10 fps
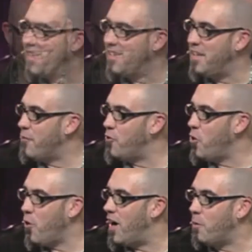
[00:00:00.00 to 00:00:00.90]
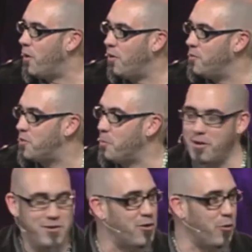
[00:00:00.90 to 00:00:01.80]
You never know how
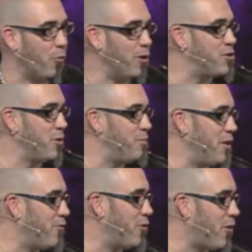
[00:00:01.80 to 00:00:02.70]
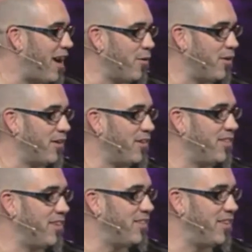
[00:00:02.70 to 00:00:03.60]
somebody's going to worship. You never know how
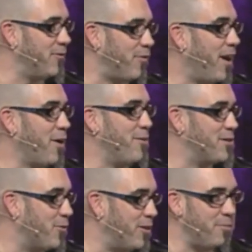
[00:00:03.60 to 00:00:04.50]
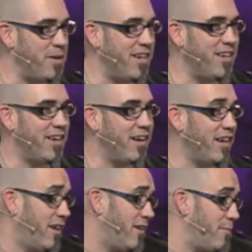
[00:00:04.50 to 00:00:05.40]
the environment's going to be. And
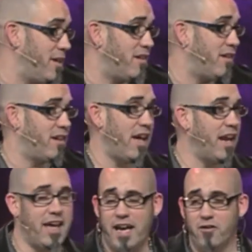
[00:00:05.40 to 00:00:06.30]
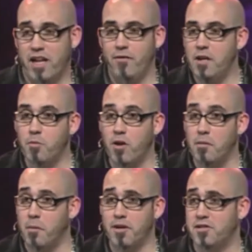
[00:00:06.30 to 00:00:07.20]
I don't have any
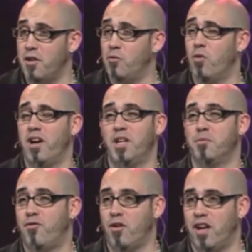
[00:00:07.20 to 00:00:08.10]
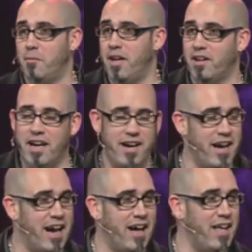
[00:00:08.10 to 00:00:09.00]
problem. I'm going to say right up front.
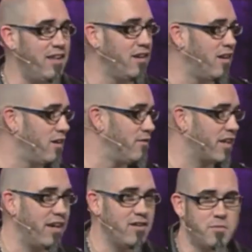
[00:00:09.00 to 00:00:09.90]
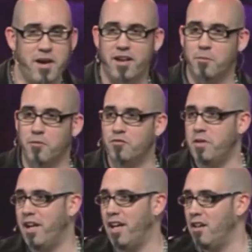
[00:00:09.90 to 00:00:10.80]
I love the charismatic
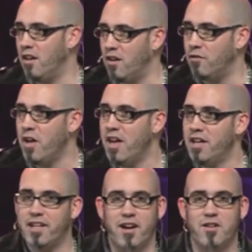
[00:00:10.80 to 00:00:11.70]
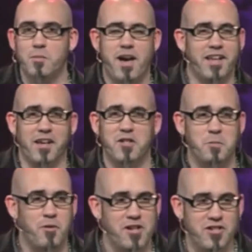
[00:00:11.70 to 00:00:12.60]
movement. I love charismatic
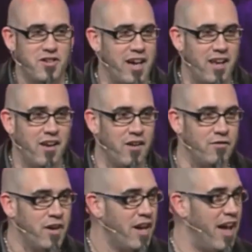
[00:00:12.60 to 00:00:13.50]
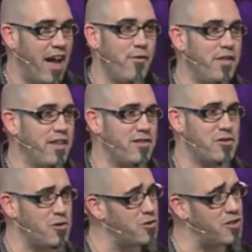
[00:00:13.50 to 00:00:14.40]
expression. I love everything that's
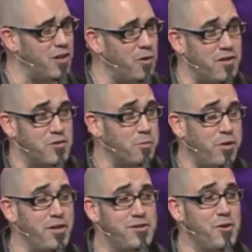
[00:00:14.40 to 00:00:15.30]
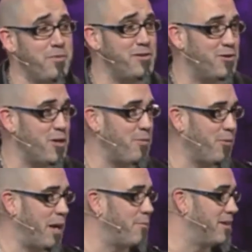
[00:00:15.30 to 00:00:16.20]
associated with it. So please don't misinterpret
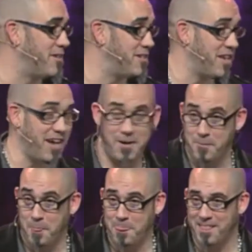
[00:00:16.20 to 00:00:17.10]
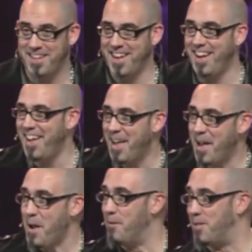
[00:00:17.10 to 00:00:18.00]
what I'm about to say. Okay,
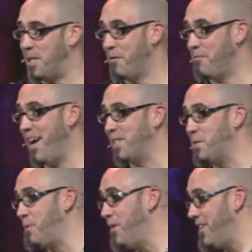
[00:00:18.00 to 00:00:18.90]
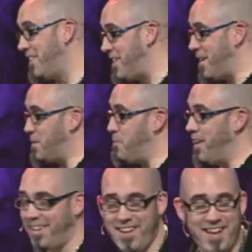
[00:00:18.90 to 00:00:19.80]
but some of my experience has
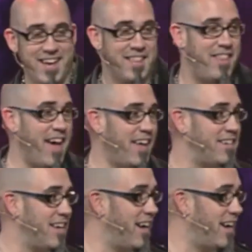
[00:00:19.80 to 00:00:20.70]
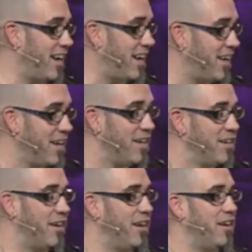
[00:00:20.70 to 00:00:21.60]
been that
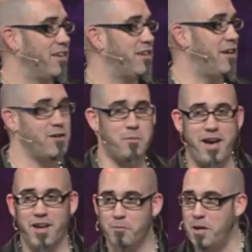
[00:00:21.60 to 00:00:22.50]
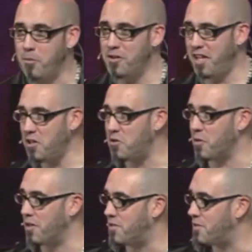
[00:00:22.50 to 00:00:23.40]
charismatic people are
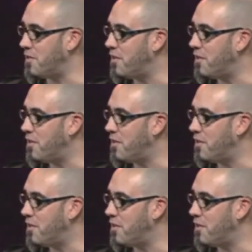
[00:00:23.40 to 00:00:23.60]
dangerous